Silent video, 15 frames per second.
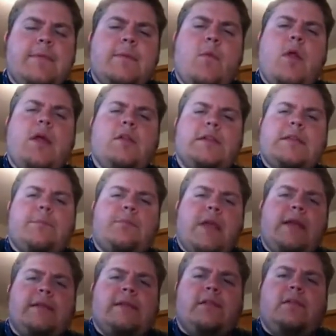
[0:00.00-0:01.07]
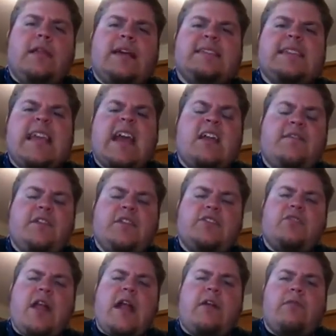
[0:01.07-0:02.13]
the more I looked at Brantley, the less he had of a
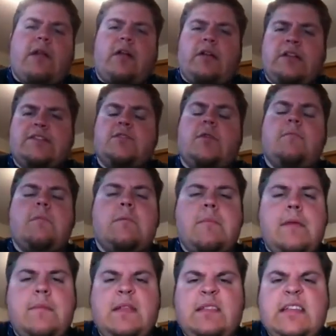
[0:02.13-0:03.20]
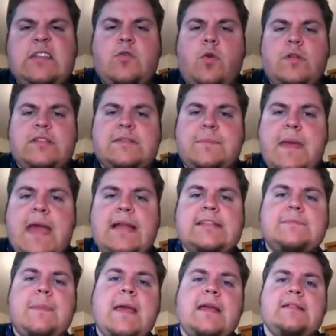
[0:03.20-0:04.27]
track record, and so it made me lean towards Span.
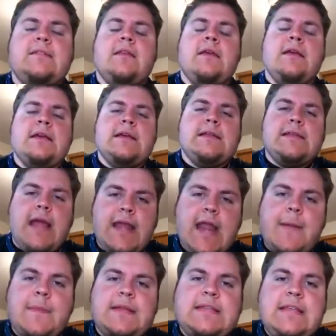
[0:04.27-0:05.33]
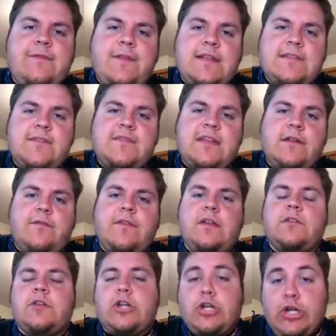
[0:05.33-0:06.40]
Span, dynamic defensive center
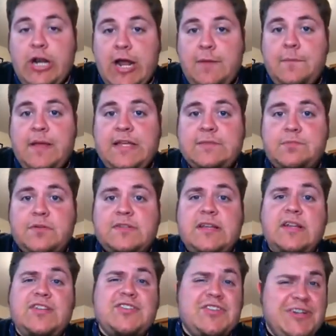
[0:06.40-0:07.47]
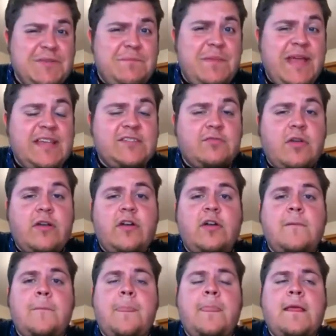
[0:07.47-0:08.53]
fielder, good on base percentage, good base
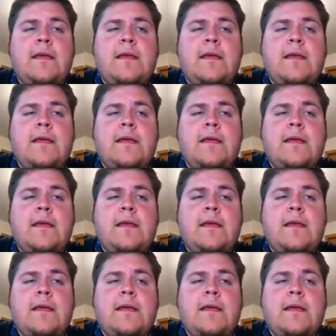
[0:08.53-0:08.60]
runner.